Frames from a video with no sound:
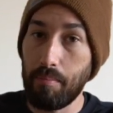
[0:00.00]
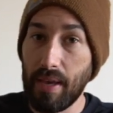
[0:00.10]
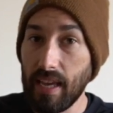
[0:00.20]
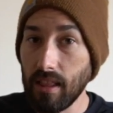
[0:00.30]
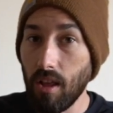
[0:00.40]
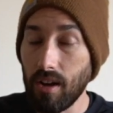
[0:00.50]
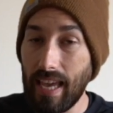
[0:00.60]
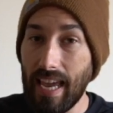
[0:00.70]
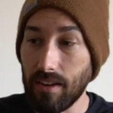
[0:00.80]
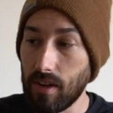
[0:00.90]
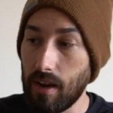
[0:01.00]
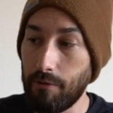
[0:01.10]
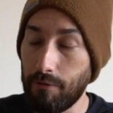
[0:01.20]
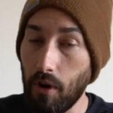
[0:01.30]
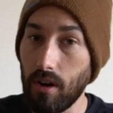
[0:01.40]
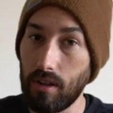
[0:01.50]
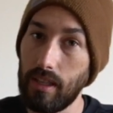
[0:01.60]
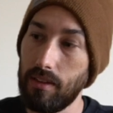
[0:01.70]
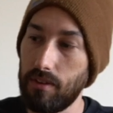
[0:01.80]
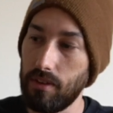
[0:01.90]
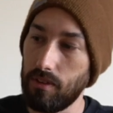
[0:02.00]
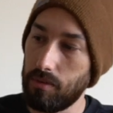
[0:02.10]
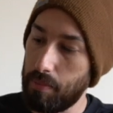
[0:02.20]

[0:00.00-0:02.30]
Pinlock anti-fog lenses.